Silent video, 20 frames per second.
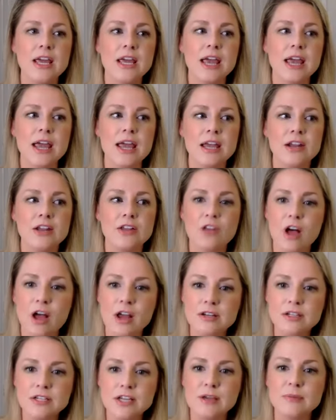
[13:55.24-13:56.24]
And a lot
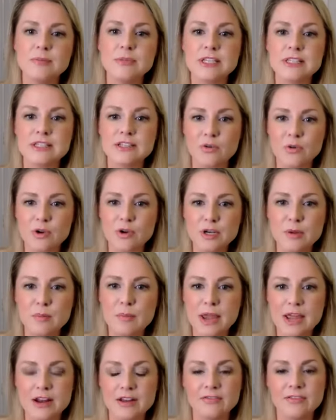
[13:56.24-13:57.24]
of times it's going to
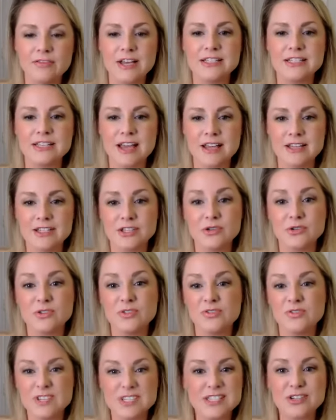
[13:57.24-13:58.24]
manifest as those
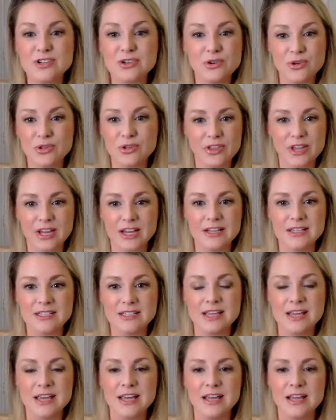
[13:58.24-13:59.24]
physical things.
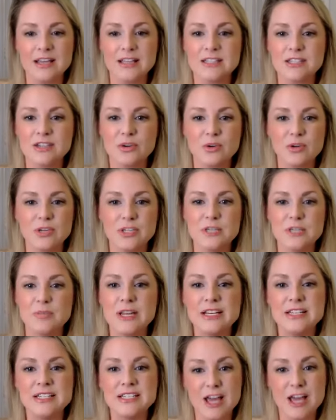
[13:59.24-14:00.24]
It's going to
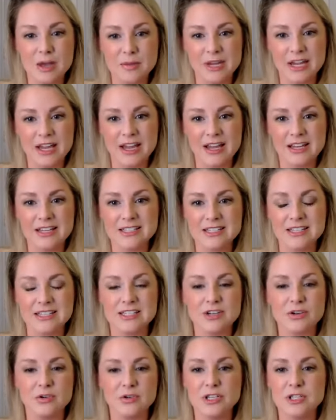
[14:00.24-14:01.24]
be tummy aches, it's
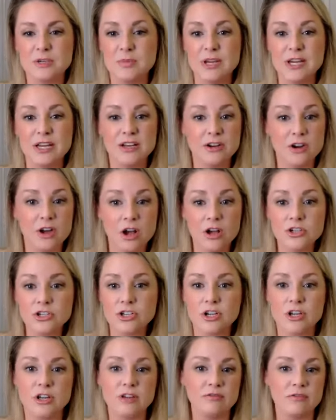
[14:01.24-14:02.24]
going to be
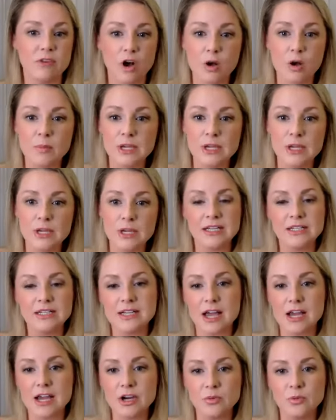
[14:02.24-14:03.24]
nausea, vomiting,
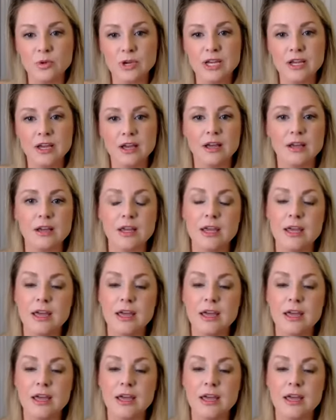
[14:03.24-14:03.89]
diarrhea.